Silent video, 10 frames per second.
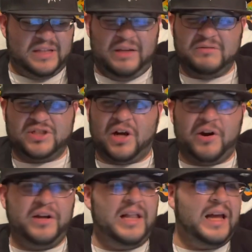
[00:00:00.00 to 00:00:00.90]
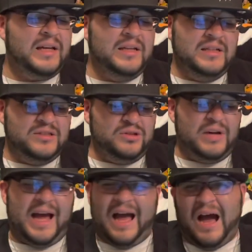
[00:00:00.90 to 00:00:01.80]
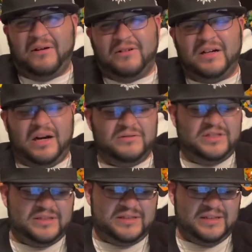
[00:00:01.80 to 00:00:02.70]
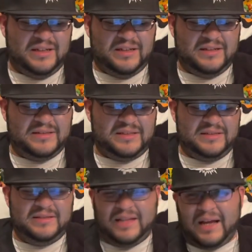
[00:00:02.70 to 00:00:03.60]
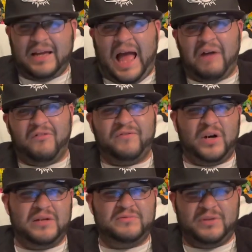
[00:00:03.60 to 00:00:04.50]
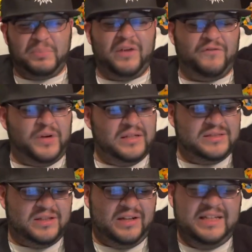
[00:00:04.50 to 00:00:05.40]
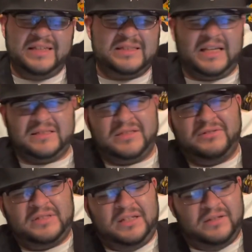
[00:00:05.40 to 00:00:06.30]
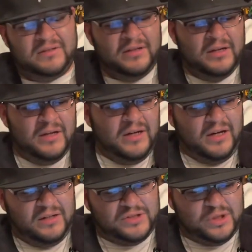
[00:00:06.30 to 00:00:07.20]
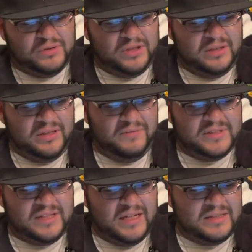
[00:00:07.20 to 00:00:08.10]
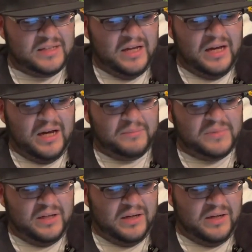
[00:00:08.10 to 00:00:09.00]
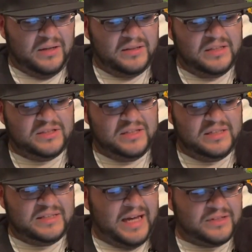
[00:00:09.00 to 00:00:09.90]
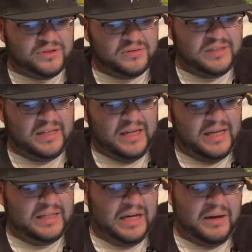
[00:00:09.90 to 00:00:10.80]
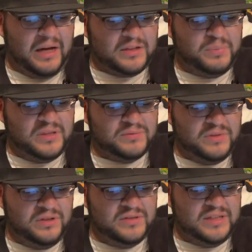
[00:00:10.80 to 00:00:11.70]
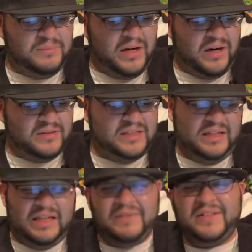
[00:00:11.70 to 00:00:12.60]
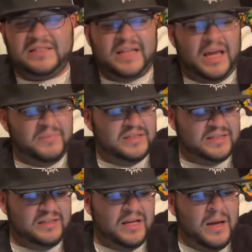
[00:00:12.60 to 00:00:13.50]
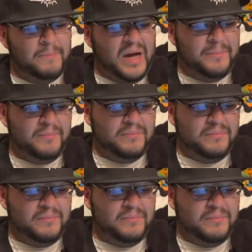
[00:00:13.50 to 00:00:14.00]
and he was sorry. Like, dude, I I, I was just uh like having fun. We are being friends and all. He didn't take it serious either. Uh, Shoji even says, um, uh, it's it's natural to think I am an octopus when you see my arms. He, even his name is it my